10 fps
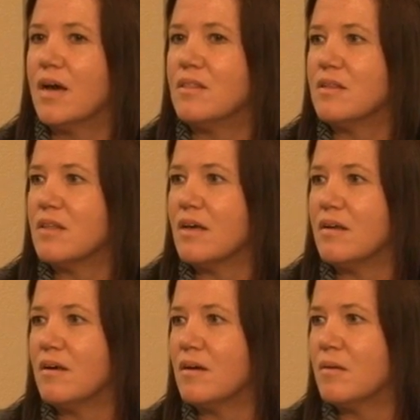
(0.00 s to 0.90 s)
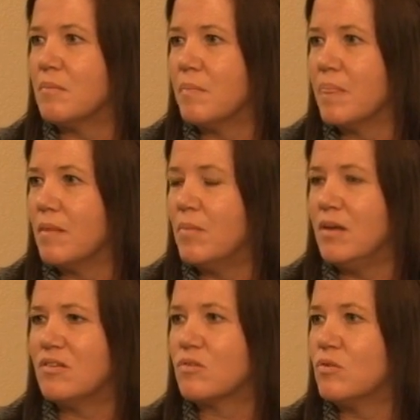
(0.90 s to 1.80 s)
I think that
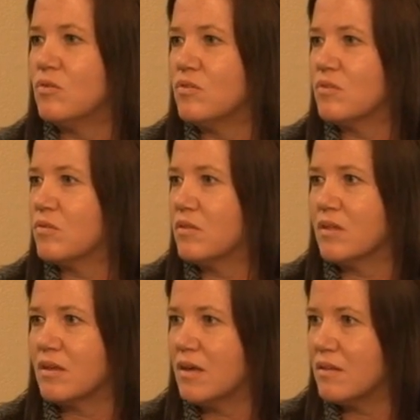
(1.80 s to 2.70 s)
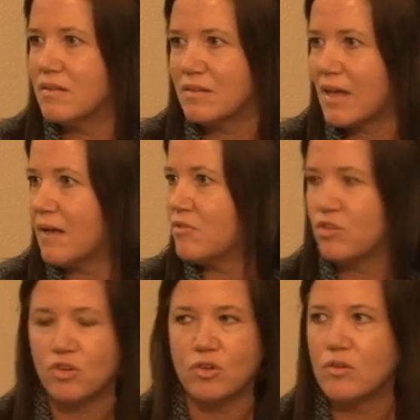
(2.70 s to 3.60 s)
many schools, the kids have to
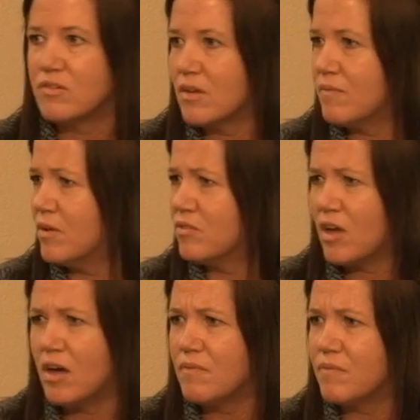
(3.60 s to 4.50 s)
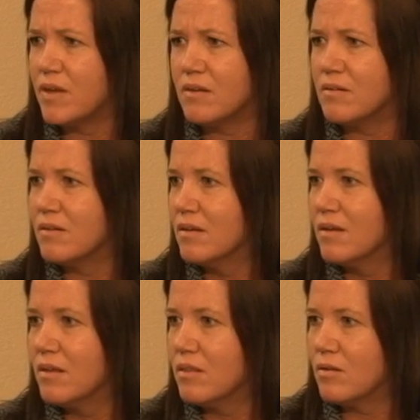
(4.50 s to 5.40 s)
turn their cell phones off and
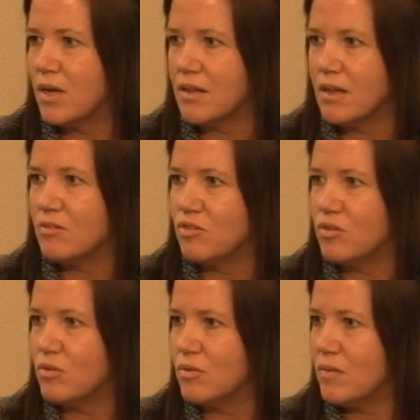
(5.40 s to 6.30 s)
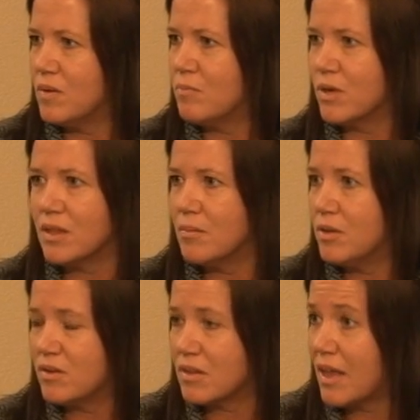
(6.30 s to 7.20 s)
they're not allowed to even bring them
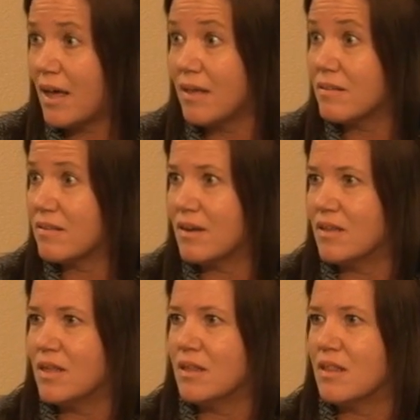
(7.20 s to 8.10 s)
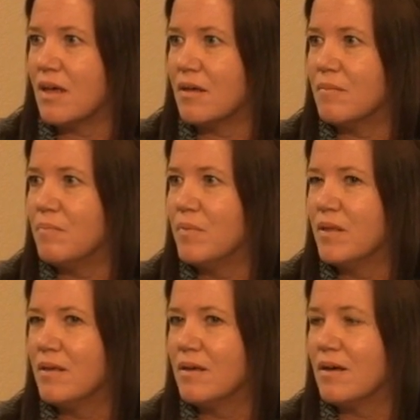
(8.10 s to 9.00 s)
into class. And I think that
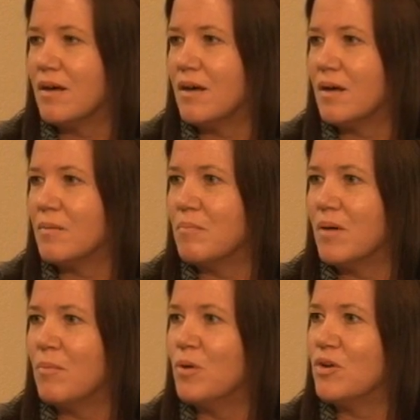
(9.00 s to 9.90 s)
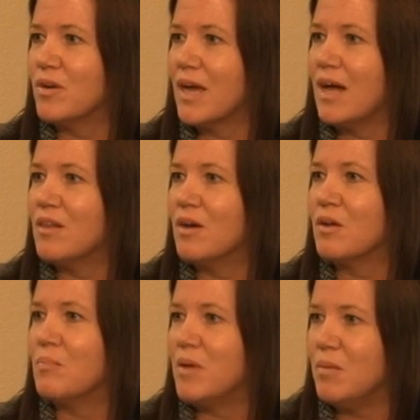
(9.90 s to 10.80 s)
I'm wondering how long
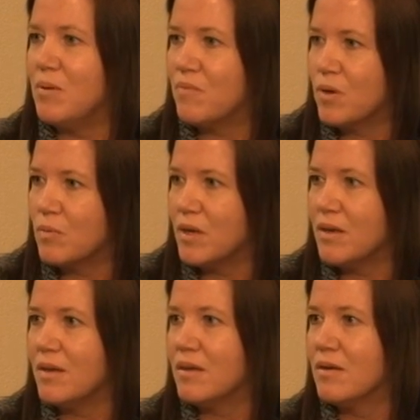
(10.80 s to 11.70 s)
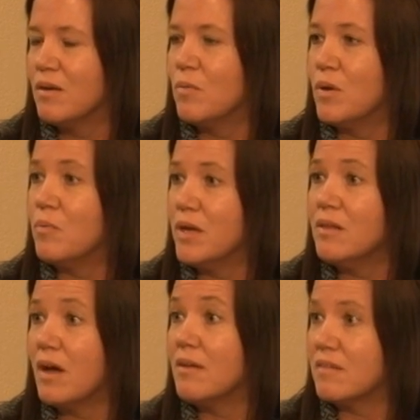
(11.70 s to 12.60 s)
it'll be before we
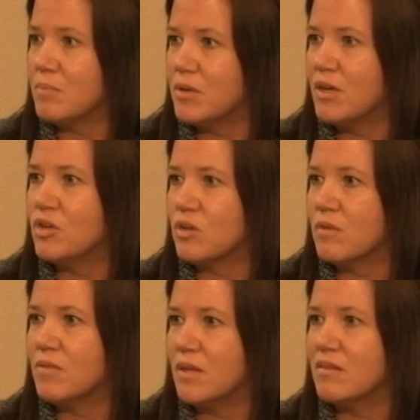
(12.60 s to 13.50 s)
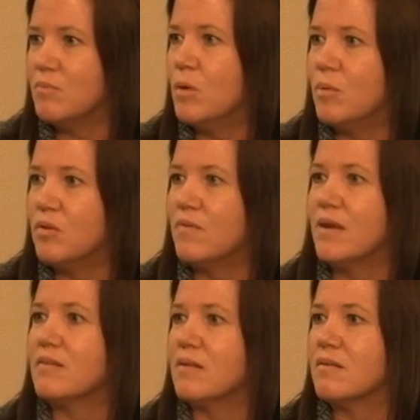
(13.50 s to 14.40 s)
realize the potential of these mobile
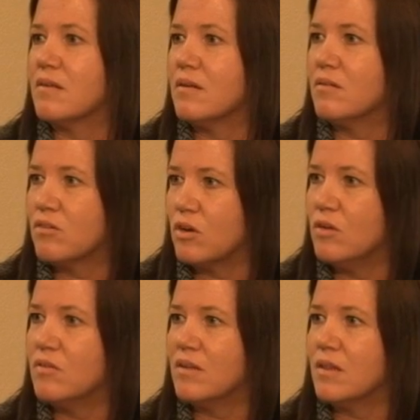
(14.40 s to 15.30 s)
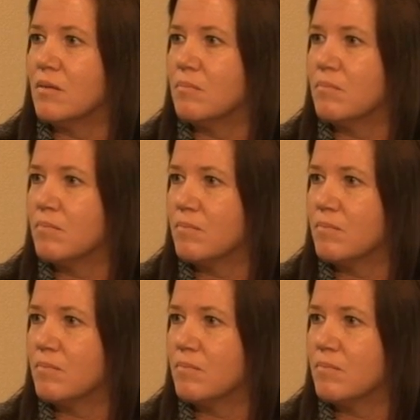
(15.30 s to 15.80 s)
devices and start using them.